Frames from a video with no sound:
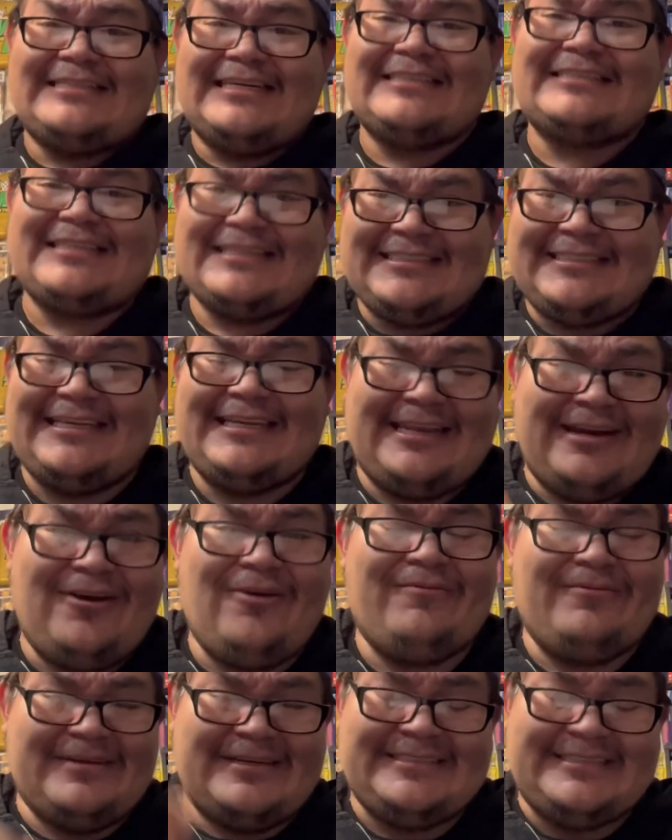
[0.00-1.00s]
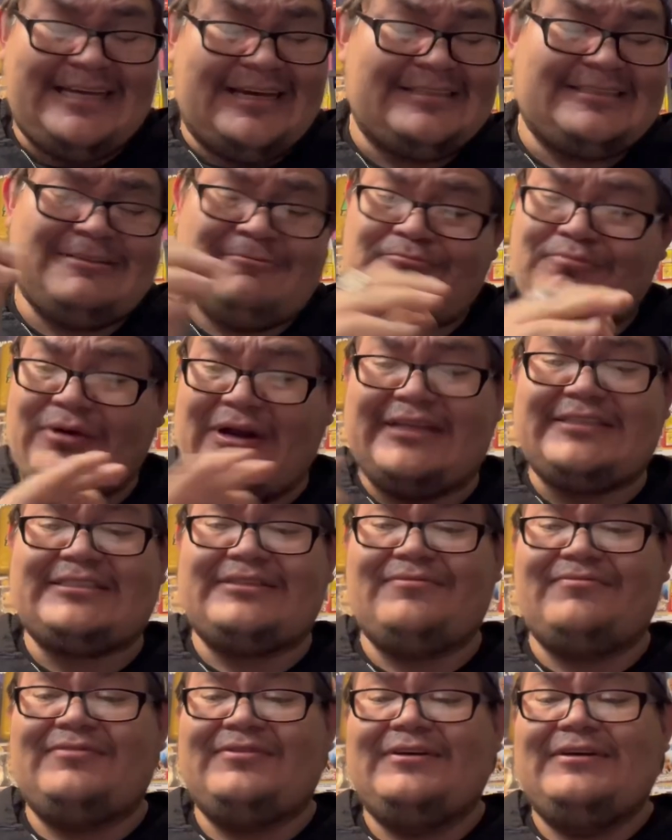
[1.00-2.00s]
Yes, I said that over because that's
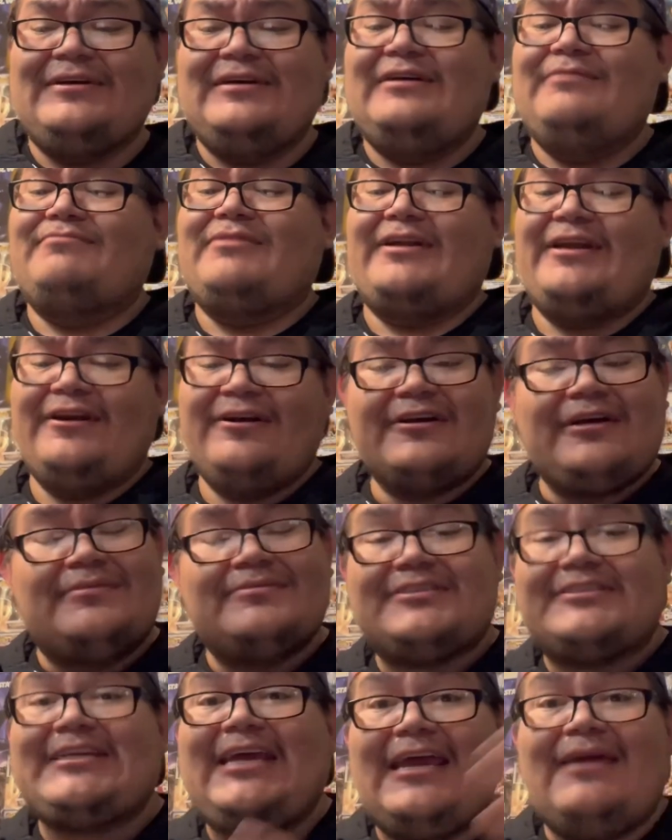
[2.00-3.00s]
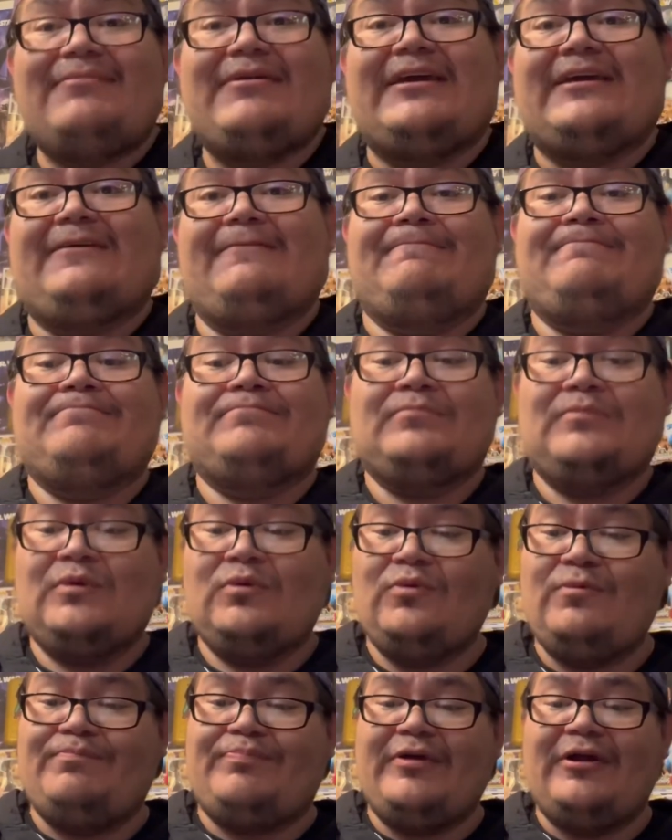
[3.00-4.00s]
impressive. But here comes Sammy.
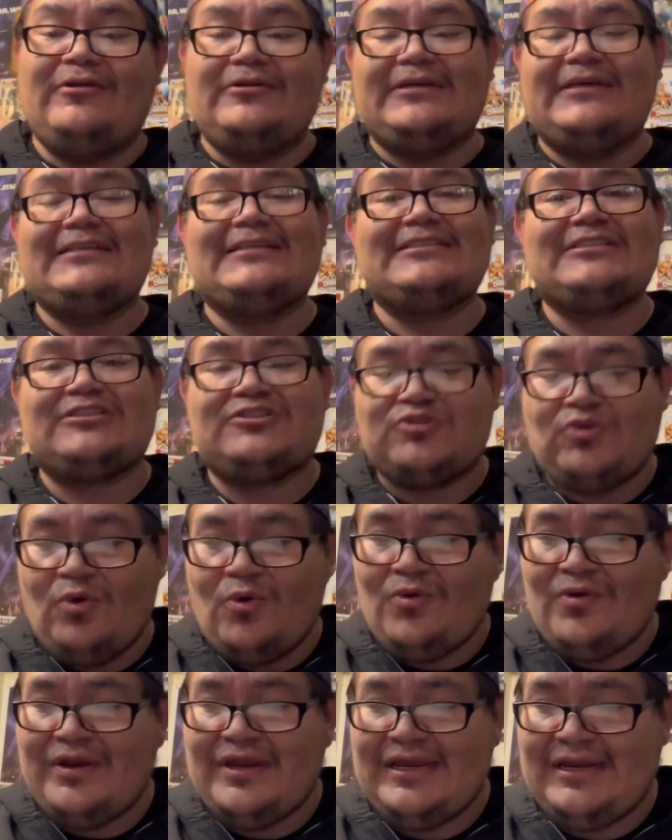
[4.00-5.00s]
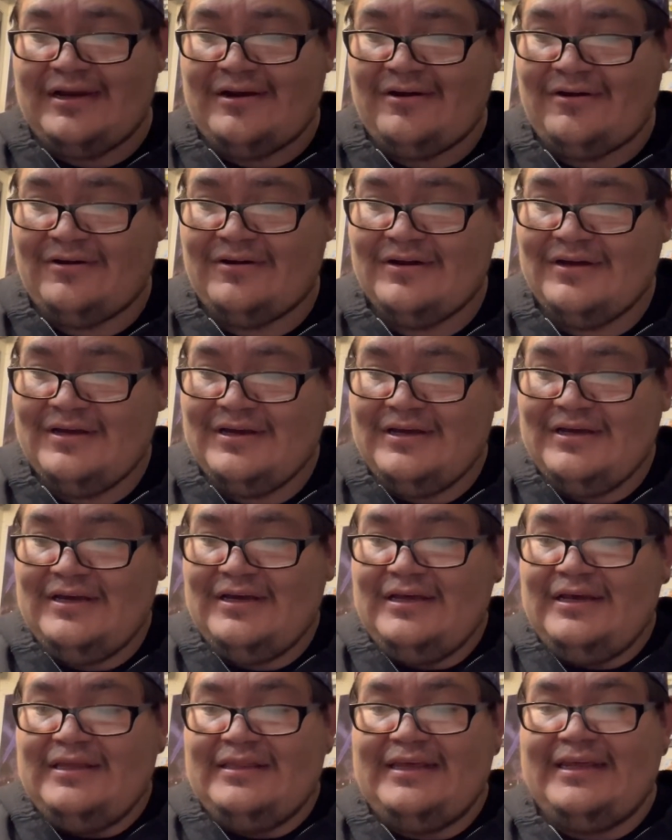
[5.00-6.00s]
We're building this story here.
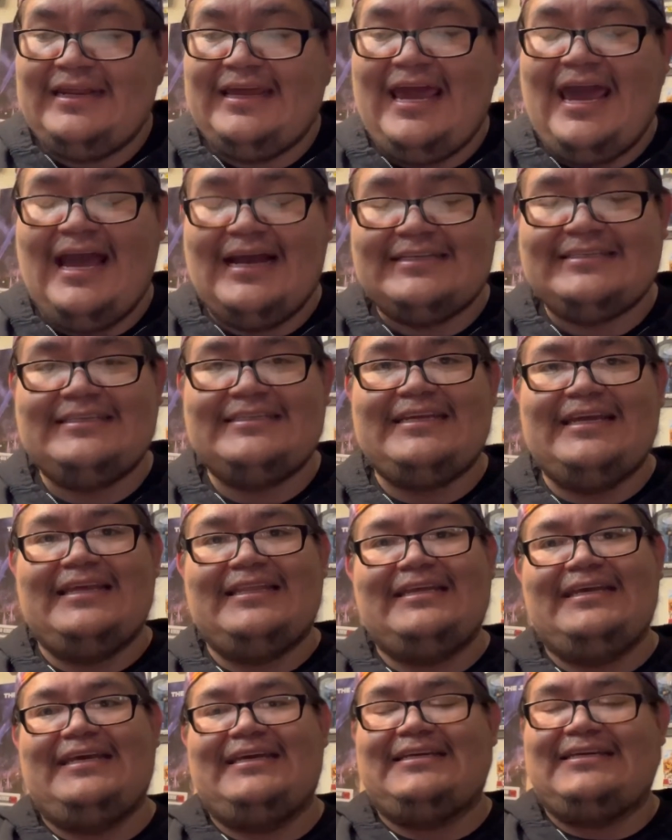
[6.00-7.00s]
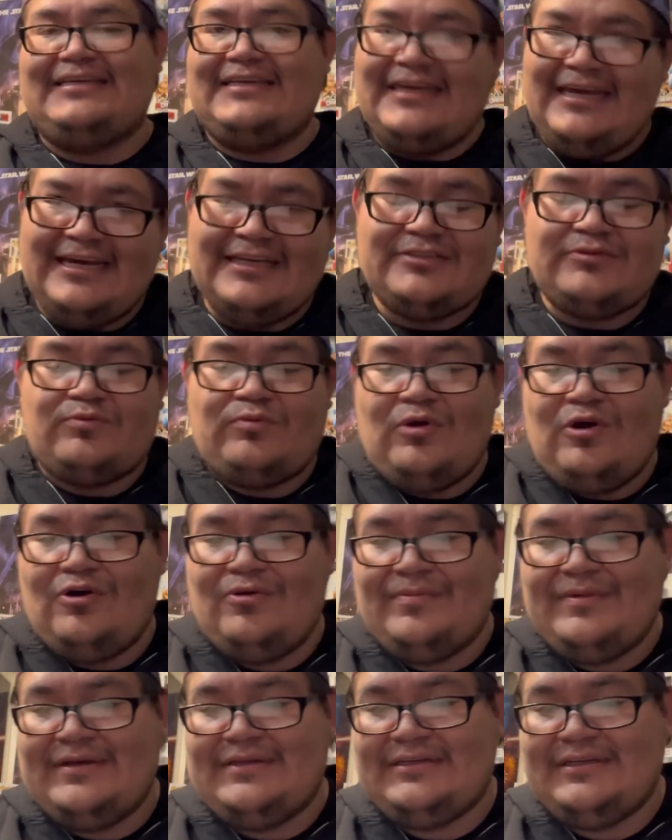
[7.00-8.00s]
Then he accidentally kicks
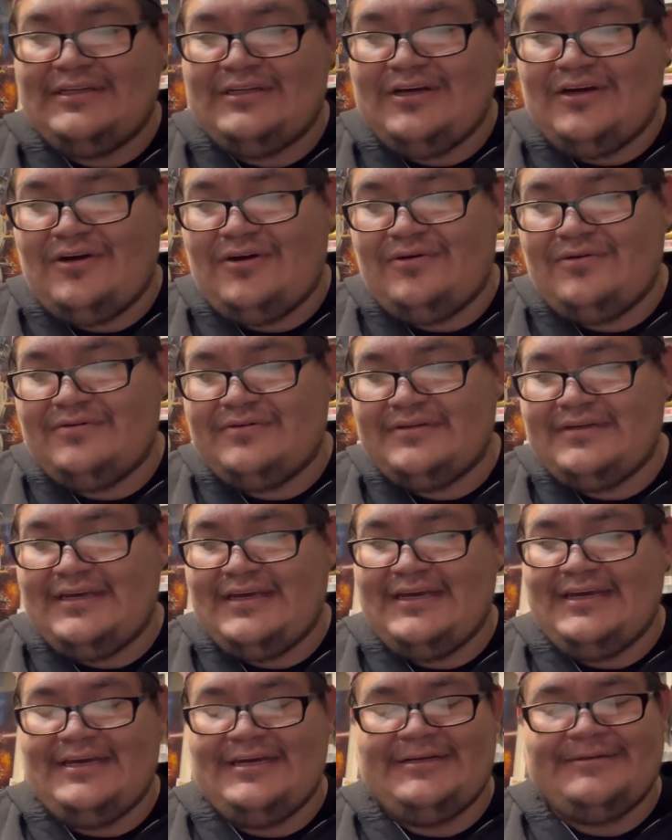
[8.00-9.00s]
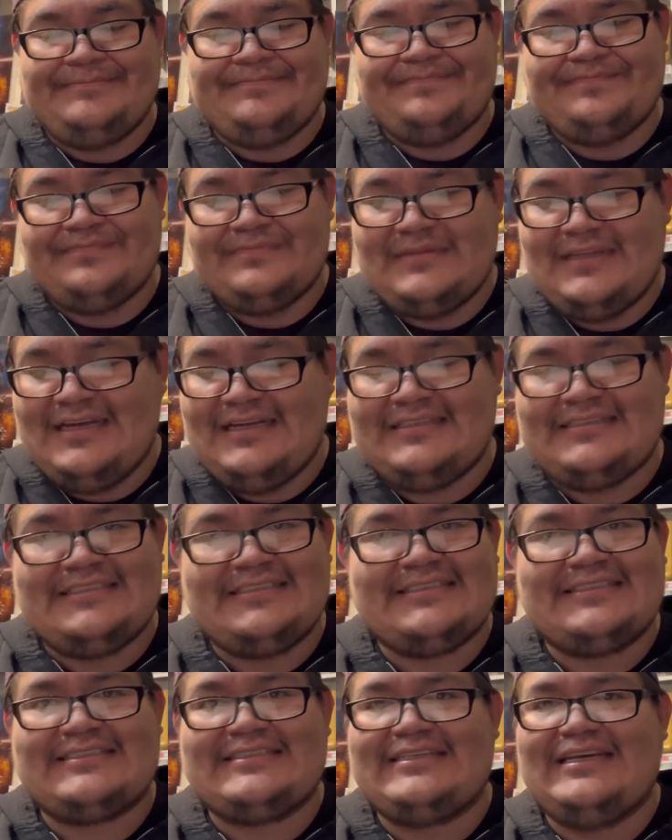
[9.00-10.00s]
Roman, you know, and it's
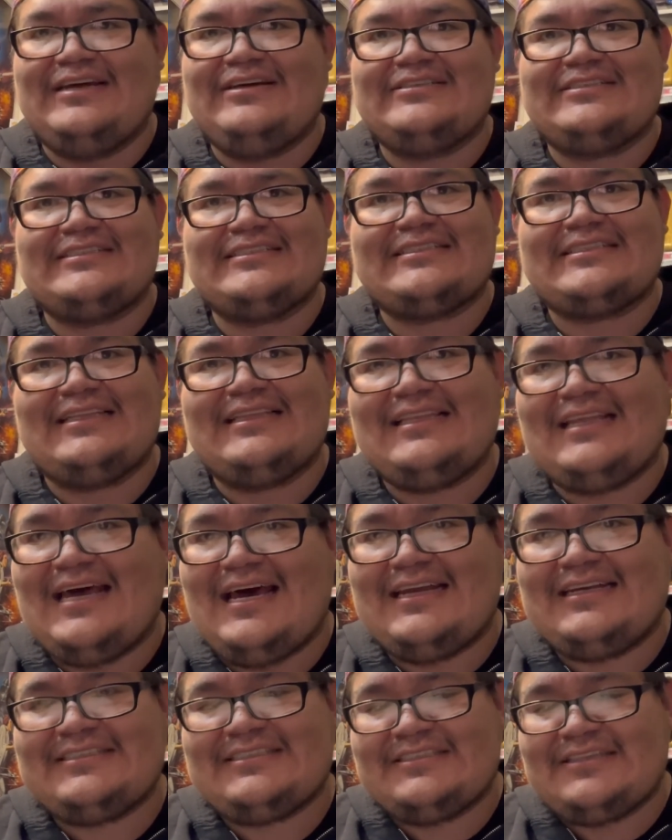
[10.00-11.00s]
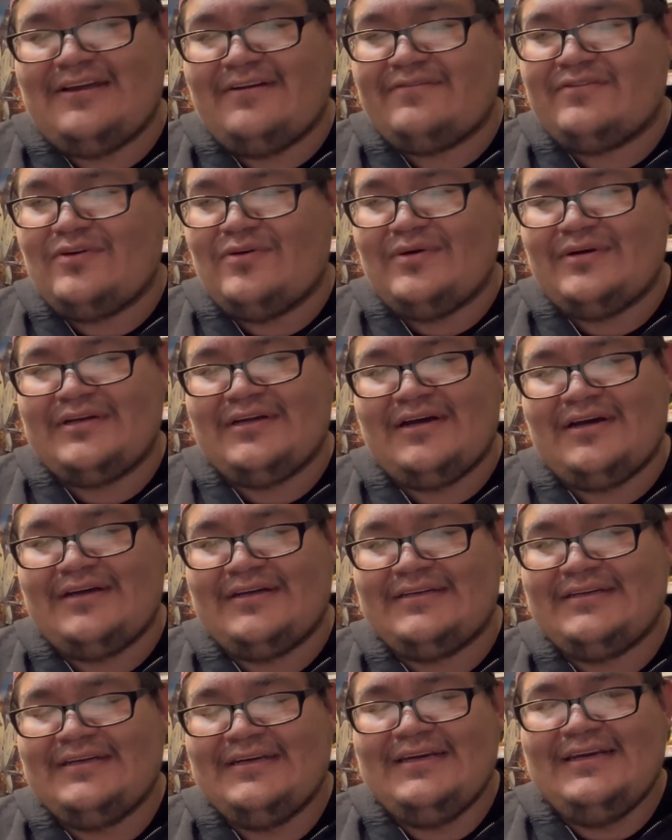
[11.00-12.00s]
just a lot of stuff going on.